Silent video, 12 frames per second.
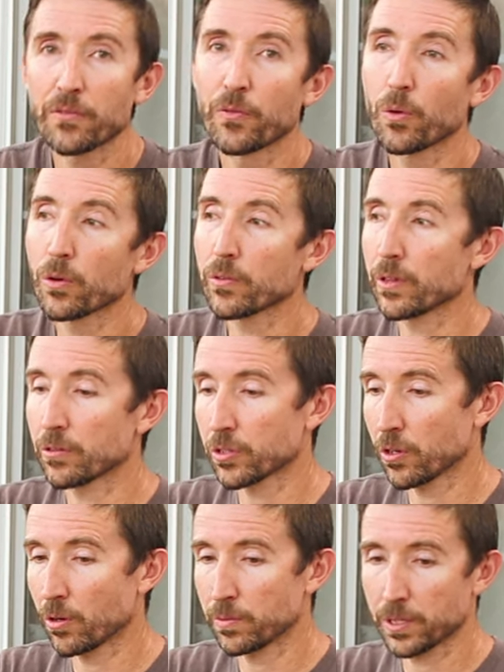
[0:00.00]
Before, their
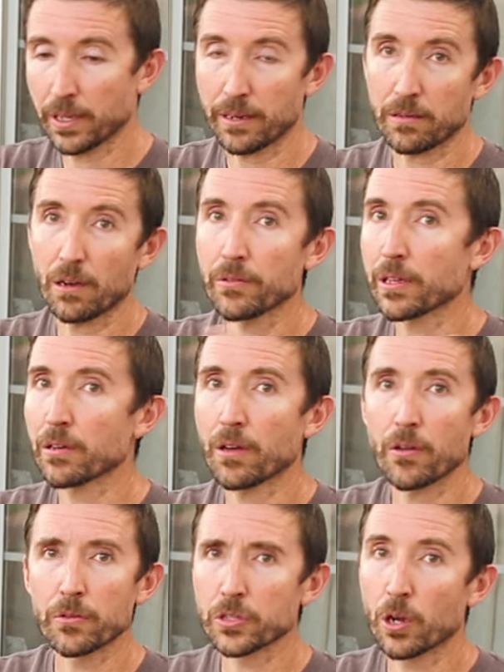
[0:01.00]
scopes, like all
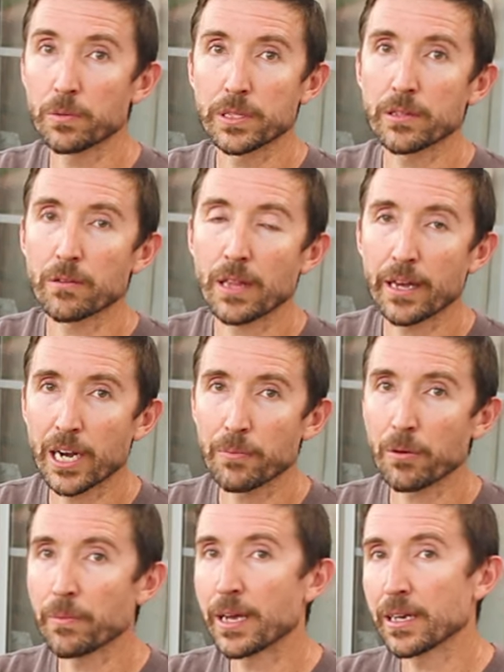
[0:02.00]
the other scopes in their
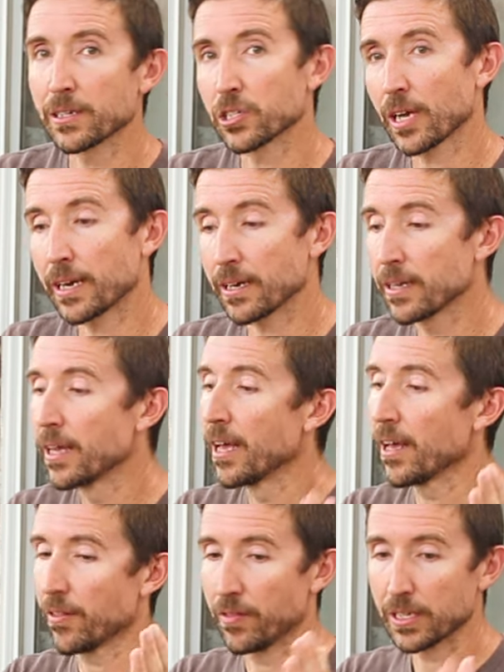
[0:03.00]
lineup, are made in China.
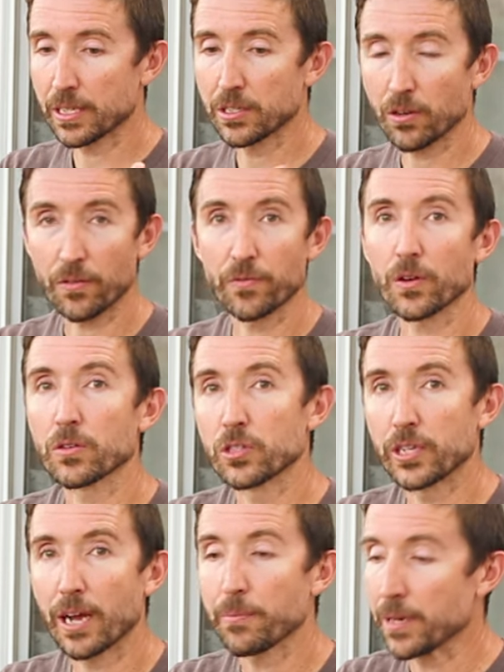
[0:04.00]
This is their
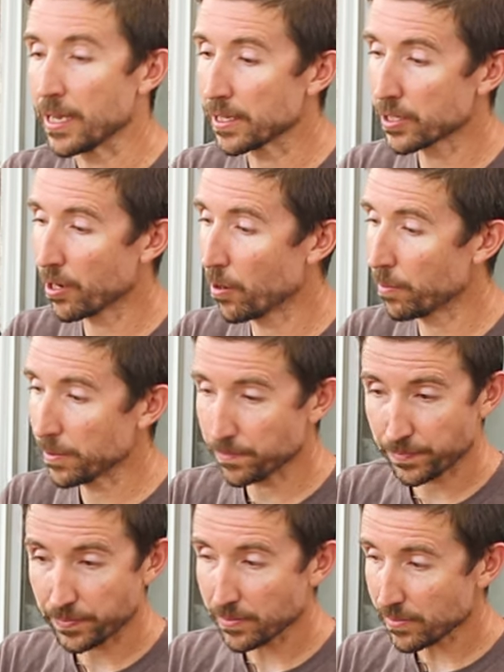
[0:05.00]
first Japanese scope,
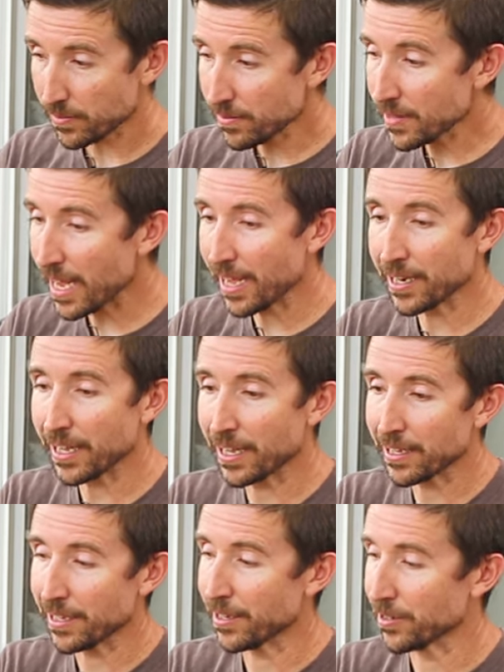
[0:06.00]
and
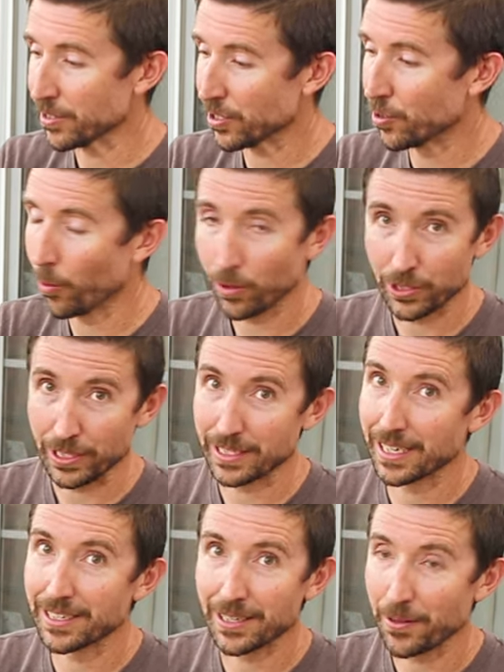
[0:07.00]
it is
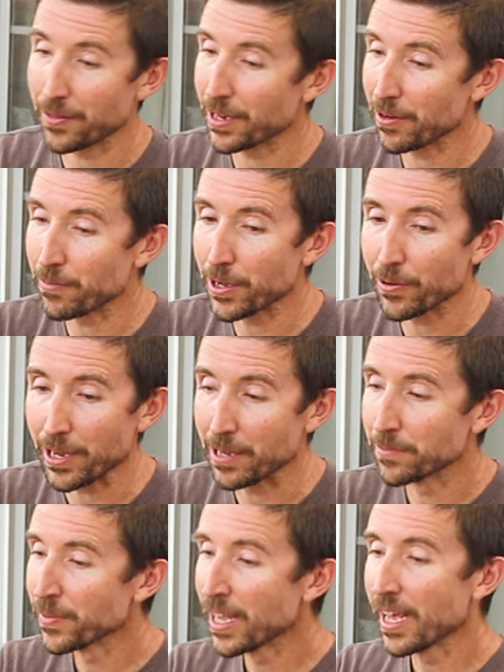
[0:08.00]
gorgeous. It is a thing of
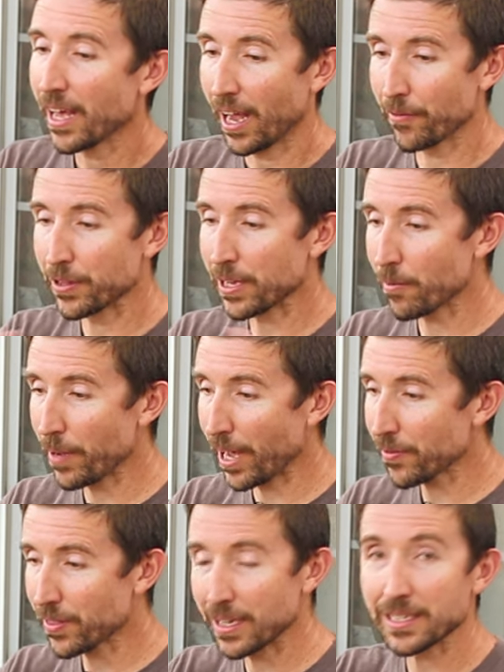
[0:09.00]
beauty. Everything
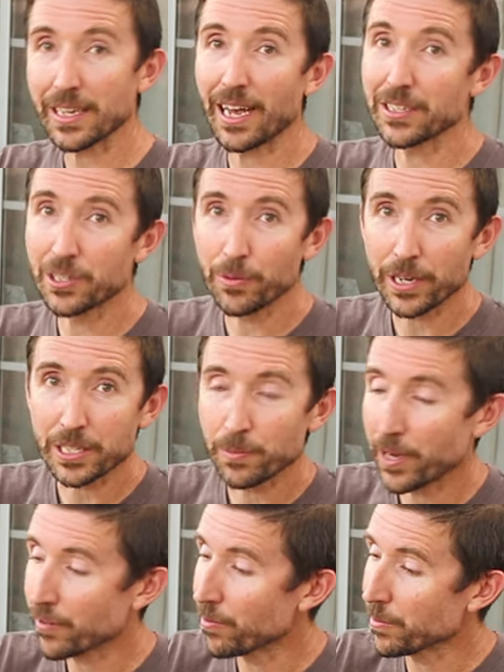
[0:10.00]
about this, as you would
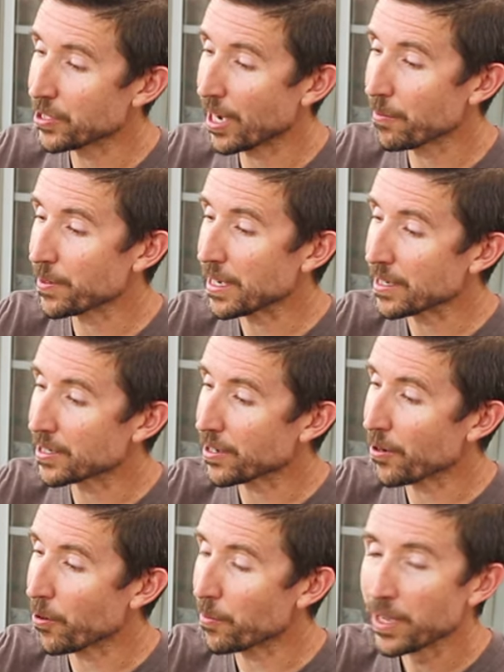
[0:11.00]
expect from a Japanese
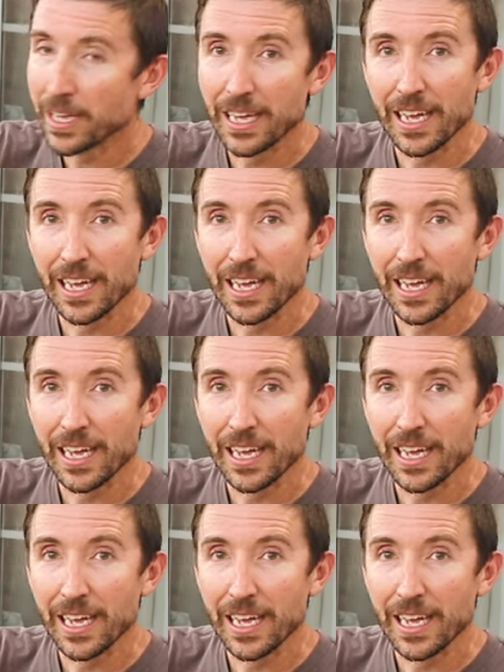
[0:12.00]
scope,